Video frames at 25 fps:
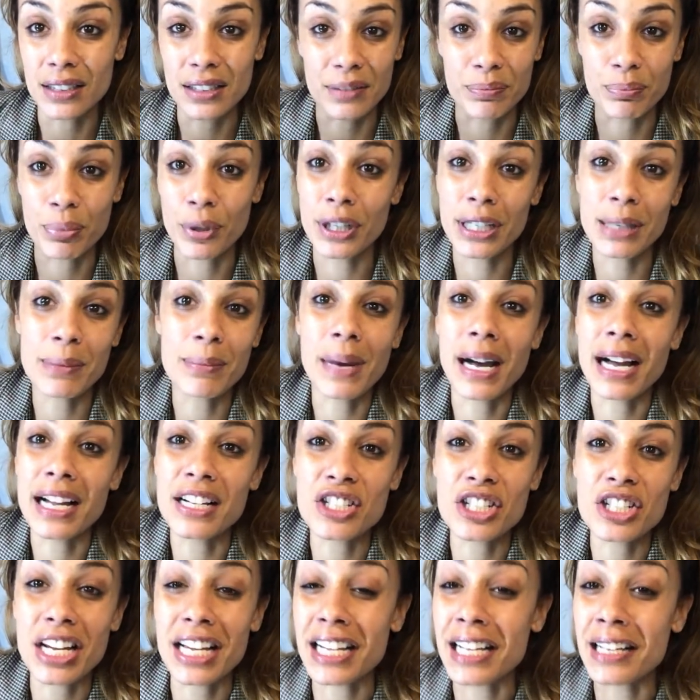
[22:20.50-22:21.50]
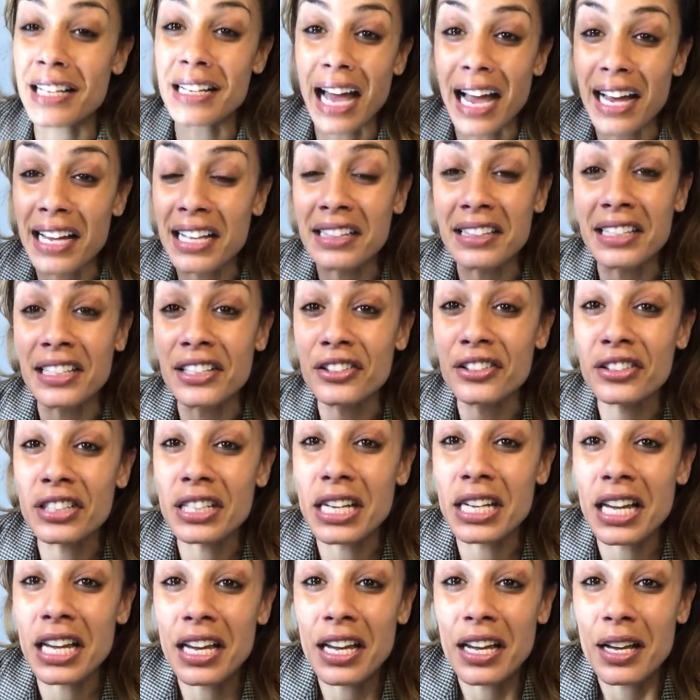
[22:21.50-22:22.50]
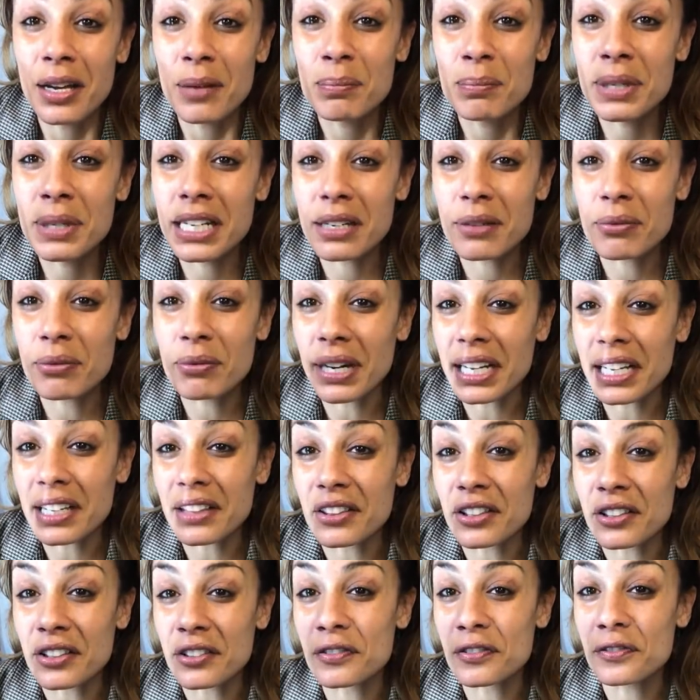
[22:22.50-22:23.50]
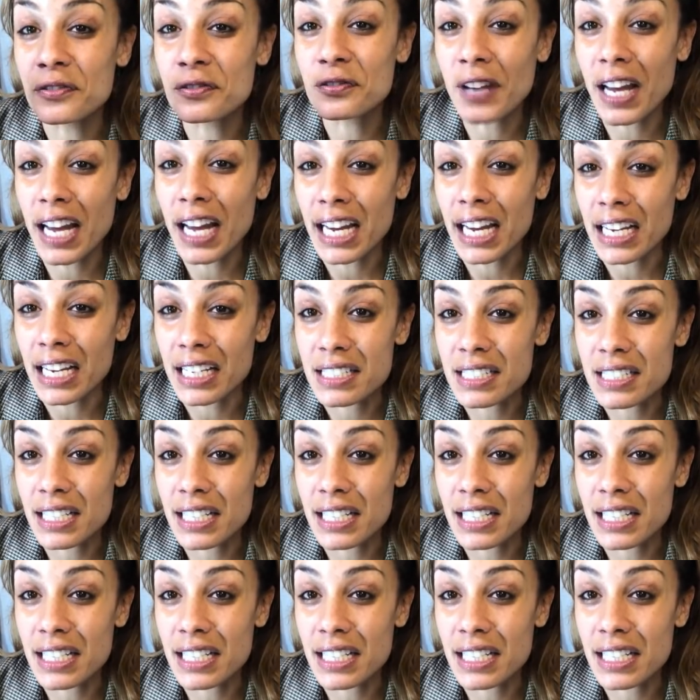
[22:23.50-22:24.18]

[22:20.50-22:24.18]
Pretty much, I can literally be right in their face.